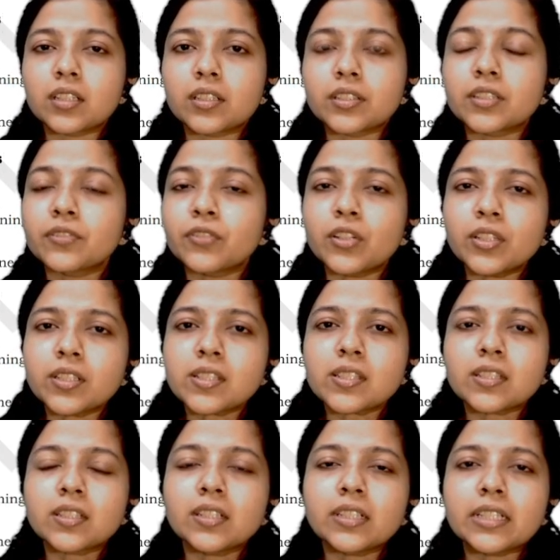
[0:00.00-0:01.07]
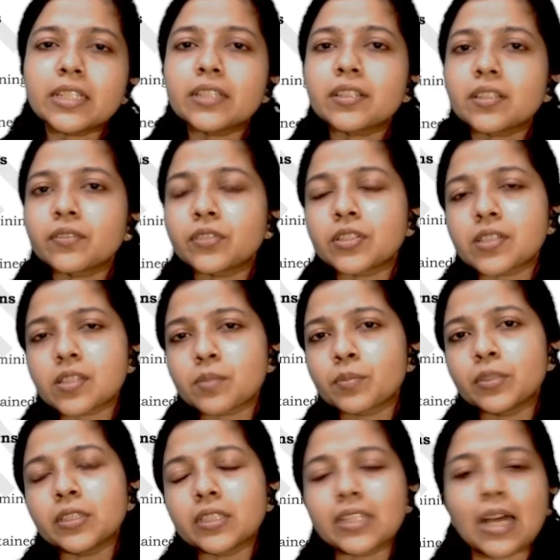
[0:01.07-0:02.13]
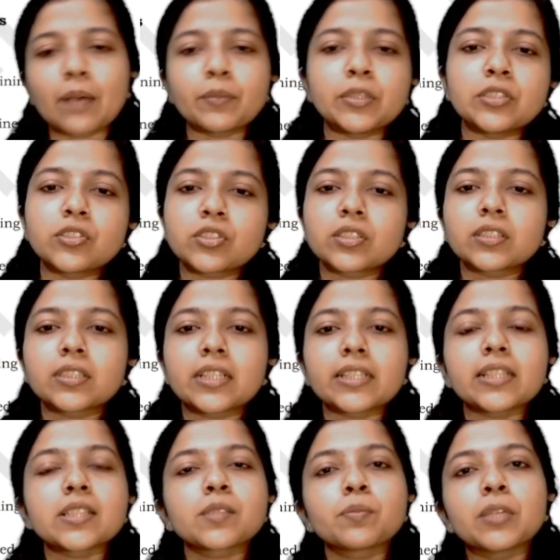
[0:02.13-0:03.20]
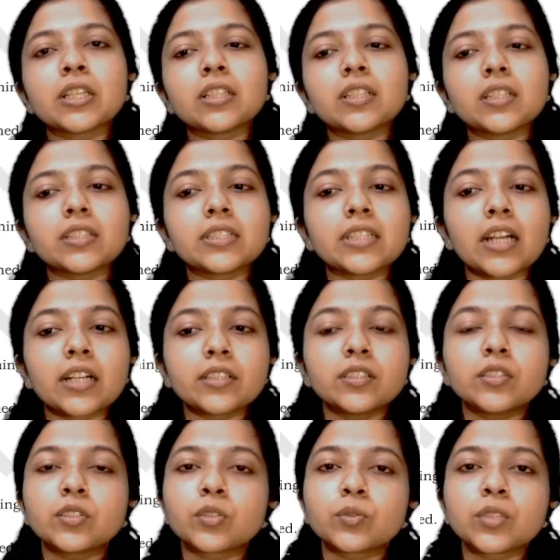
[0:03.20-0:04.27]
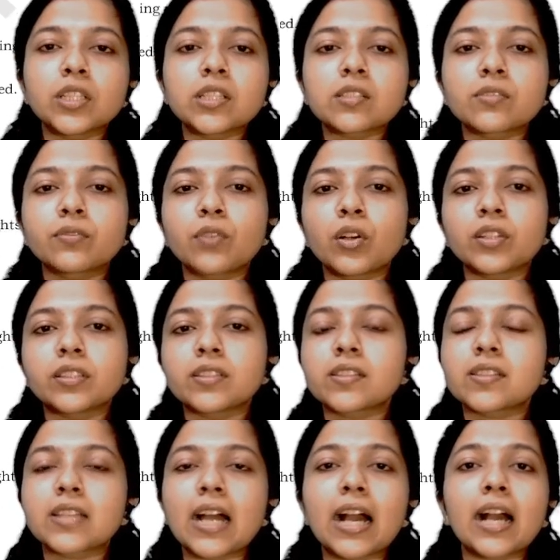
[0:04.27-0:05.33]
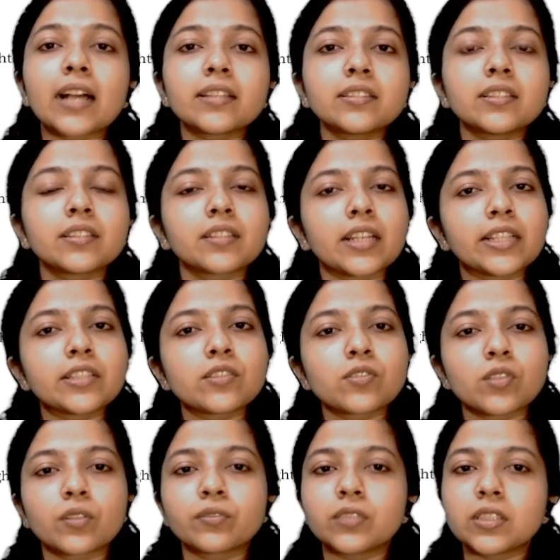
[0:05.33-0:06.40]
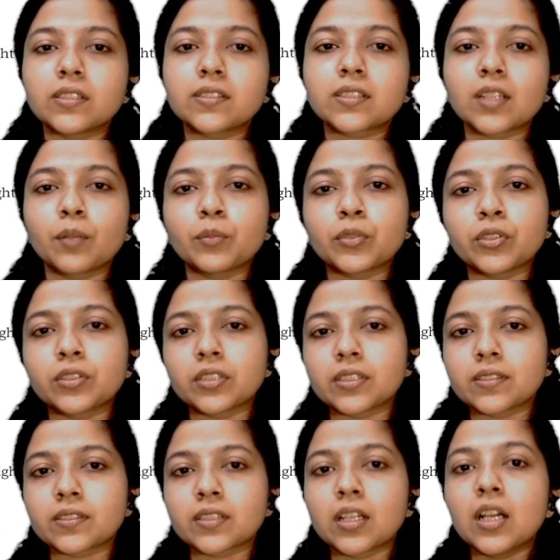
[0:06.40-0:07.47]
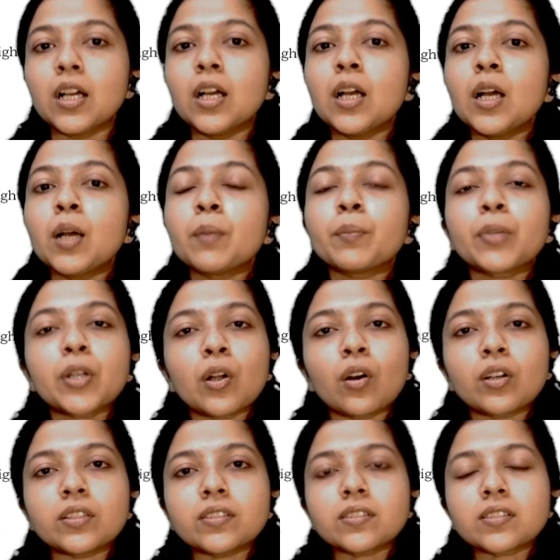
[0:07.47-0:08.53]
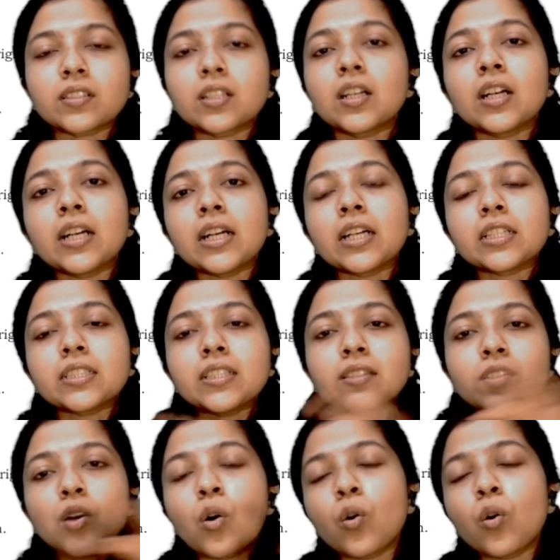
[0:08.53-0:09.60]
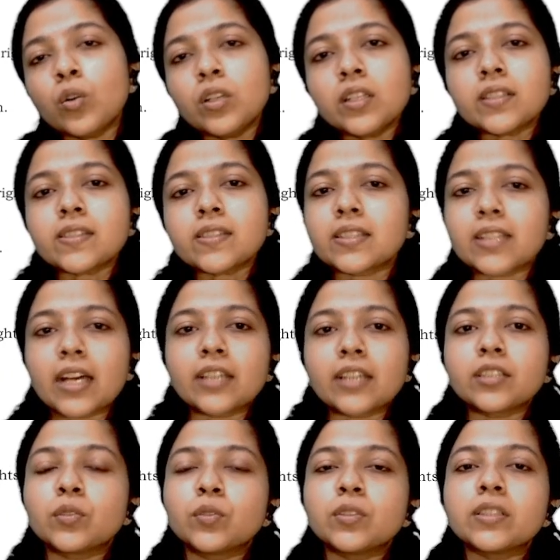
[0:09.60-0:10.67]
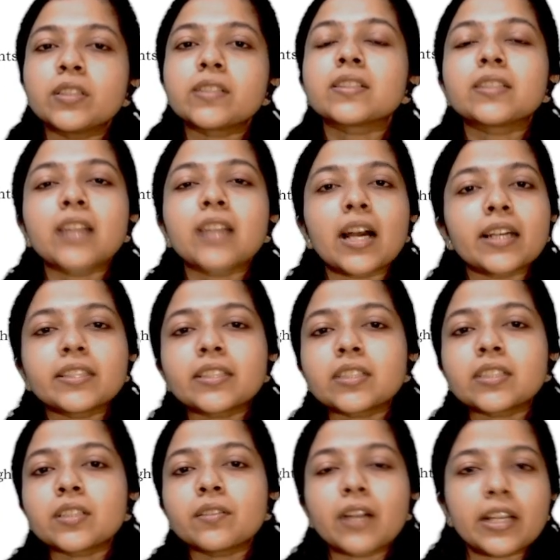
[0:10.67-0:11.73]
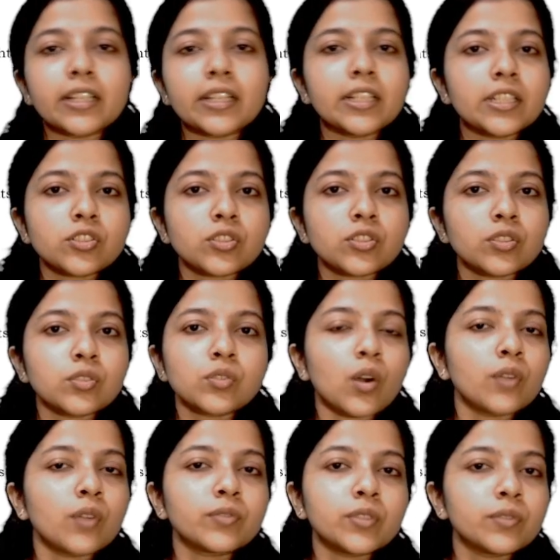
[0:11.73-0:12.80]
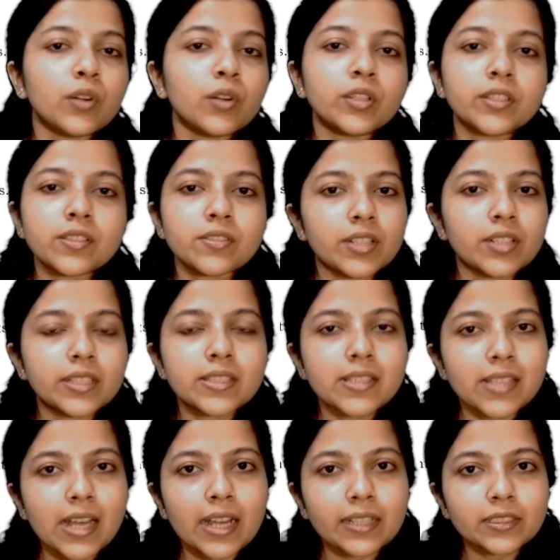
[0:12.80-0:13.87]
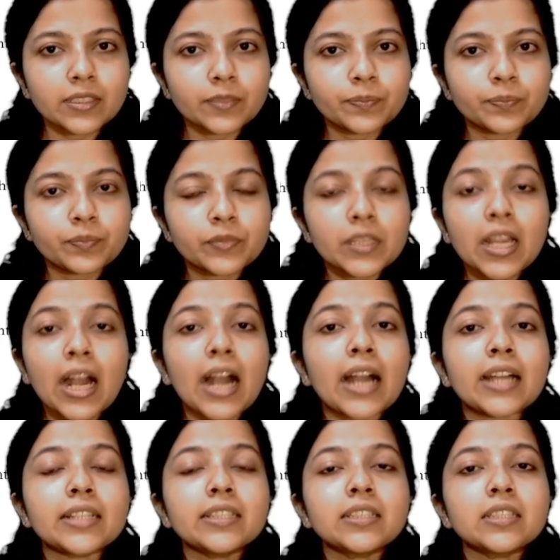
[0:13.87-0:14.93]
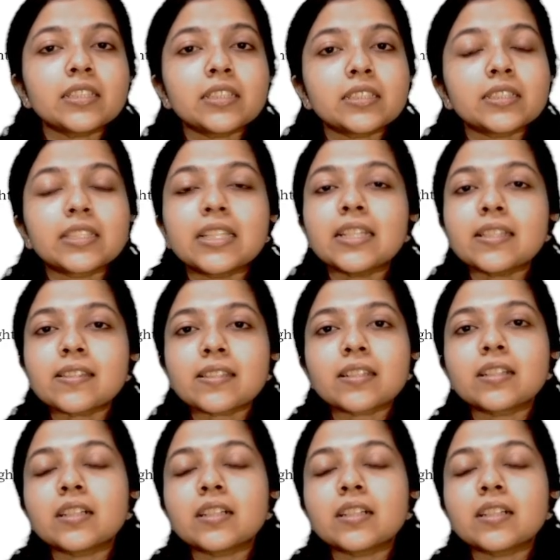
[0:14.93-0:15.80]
reverse the irreversible damage that has been done to these forests and the rights of these communities? Because this whole scenario is a direct violation of the Forest Rights Act, and these